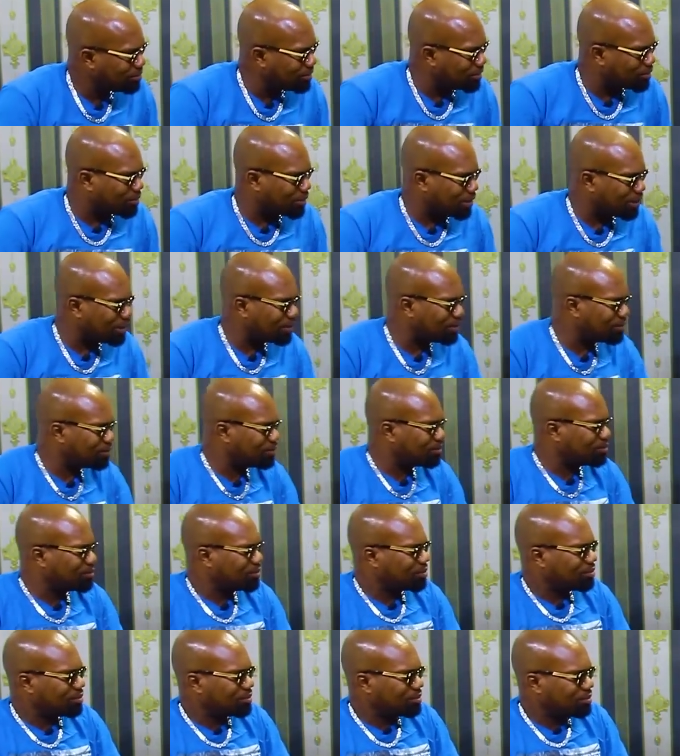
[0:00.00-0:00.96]

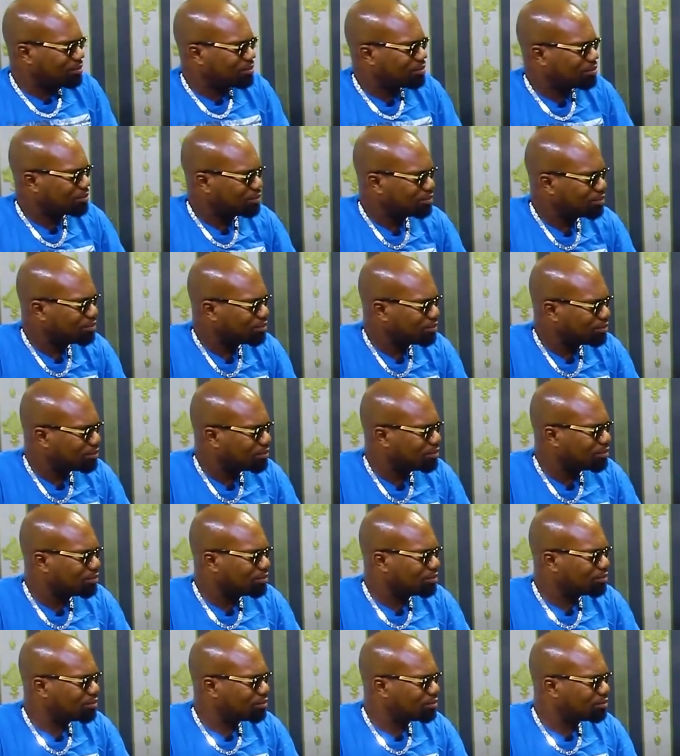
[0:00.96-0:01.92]

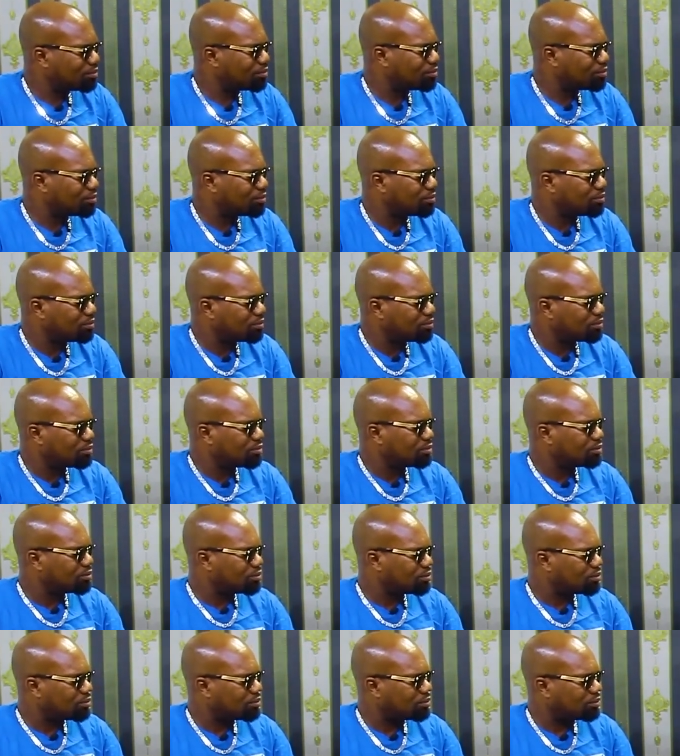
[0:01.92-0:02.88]

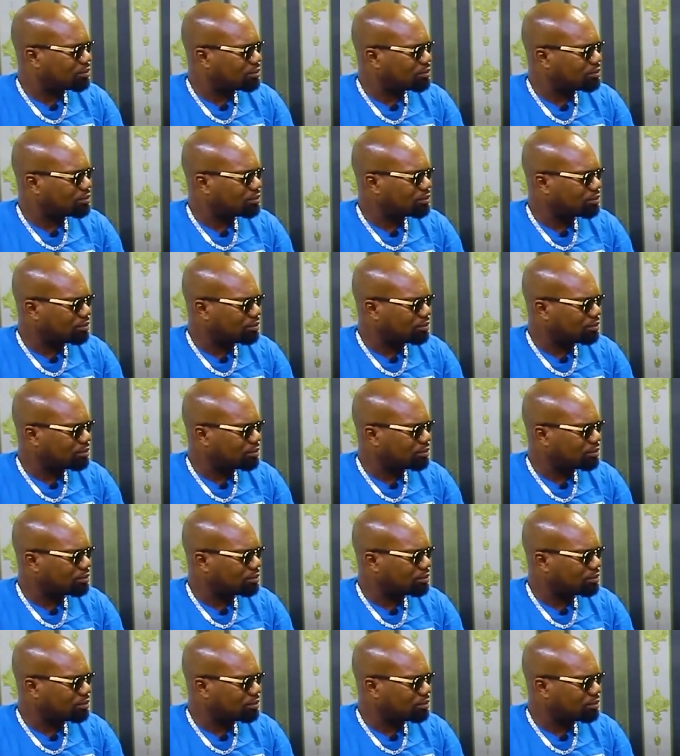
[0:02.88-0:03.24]
(no one is talking)